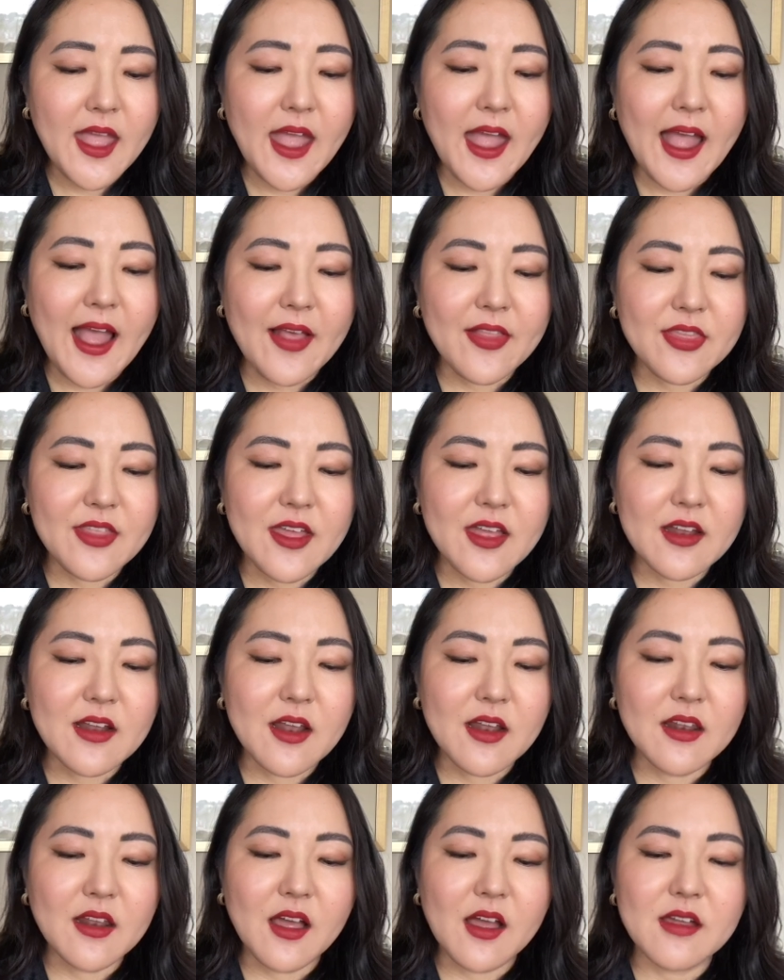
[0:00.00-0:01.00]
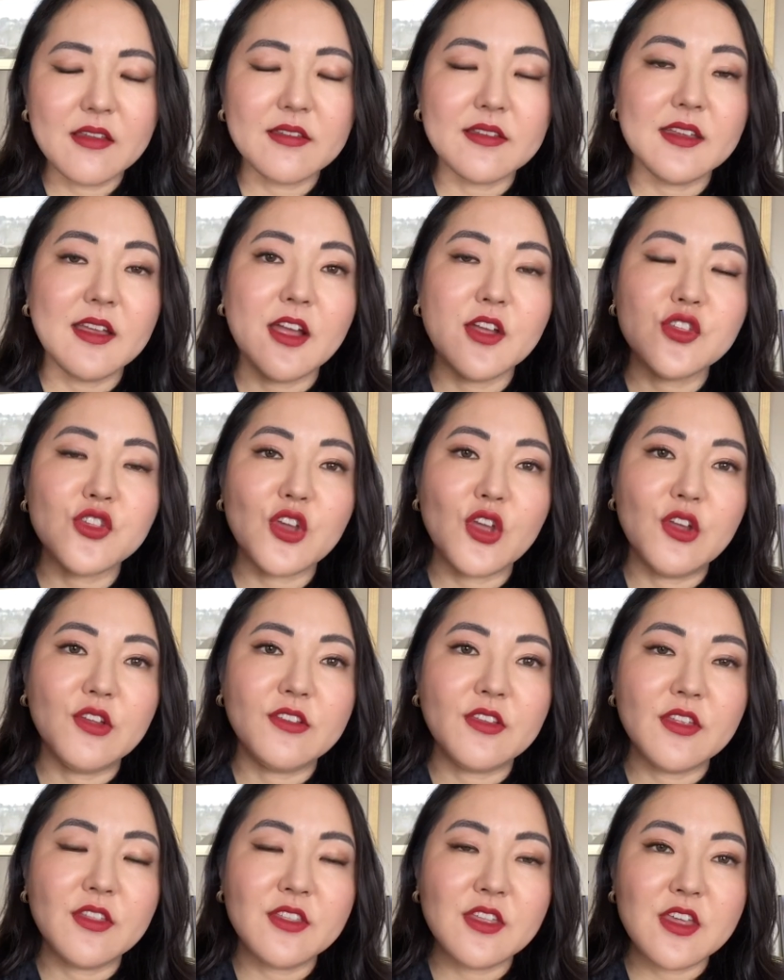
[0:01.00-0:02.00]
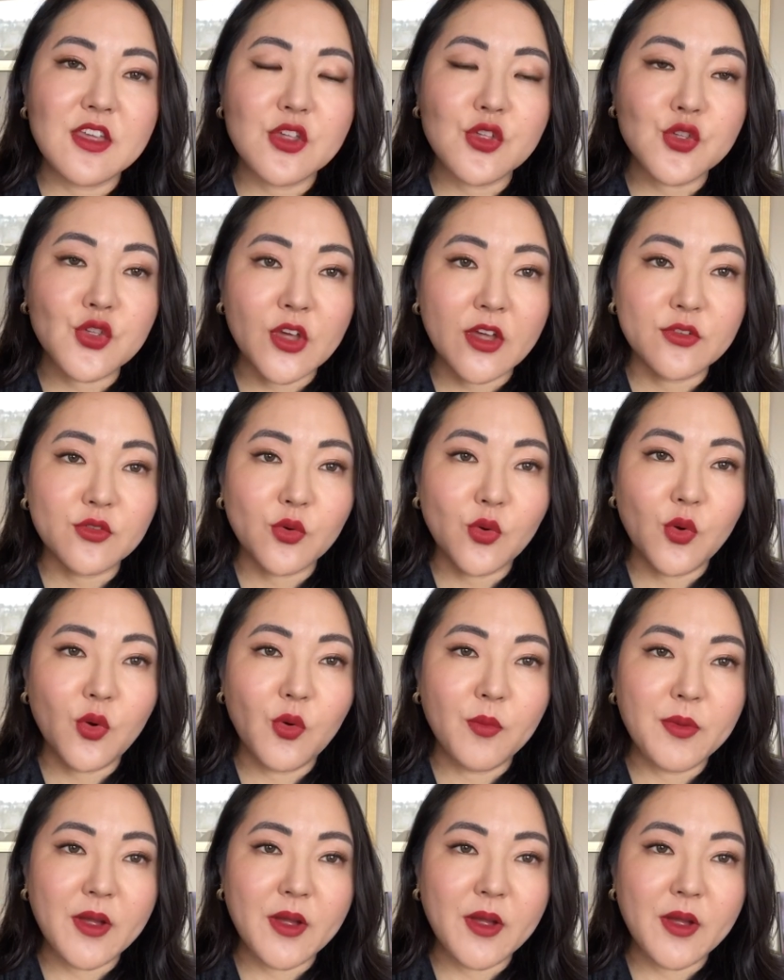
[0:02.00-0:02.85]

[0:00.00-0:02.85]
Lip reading: And then lastly I chose the J'adore